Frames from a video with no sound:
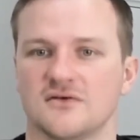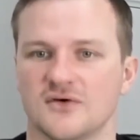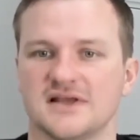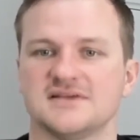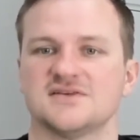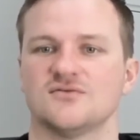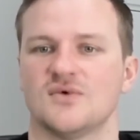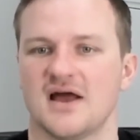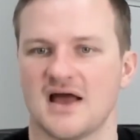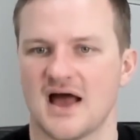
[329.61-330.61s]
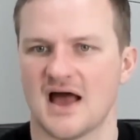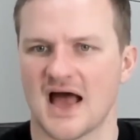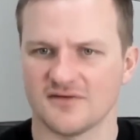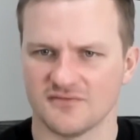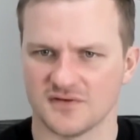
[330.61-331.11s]
or at least of where
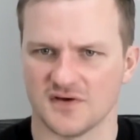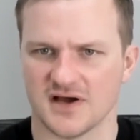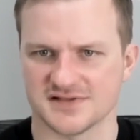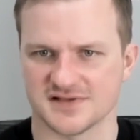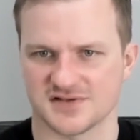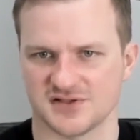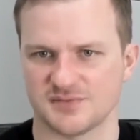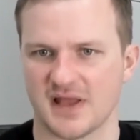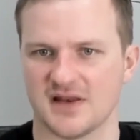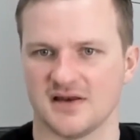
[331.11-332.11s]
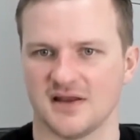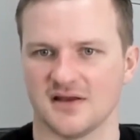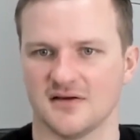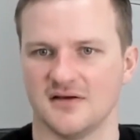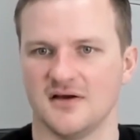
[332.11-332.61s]
advertisers are spending